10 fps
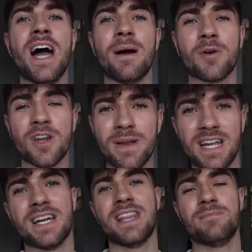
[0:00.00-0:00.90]
I'm going to be
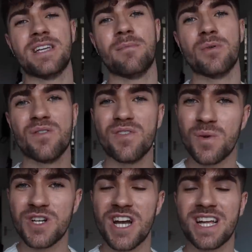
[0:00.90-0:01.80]
linking them down below if you
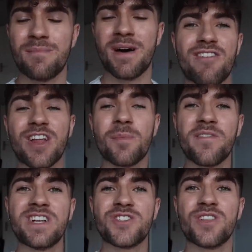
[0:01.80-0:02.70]
want to check them out. I really hope
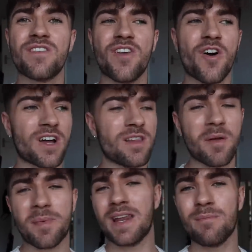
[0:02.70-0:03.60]
you've enjoyed the vlog, and there'll
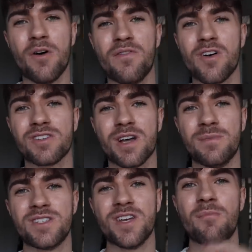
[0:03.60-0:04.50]
be plenty more vlogs
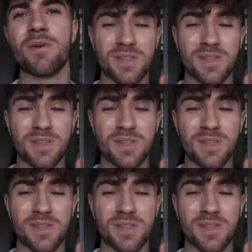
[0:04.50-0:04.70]
coming soon.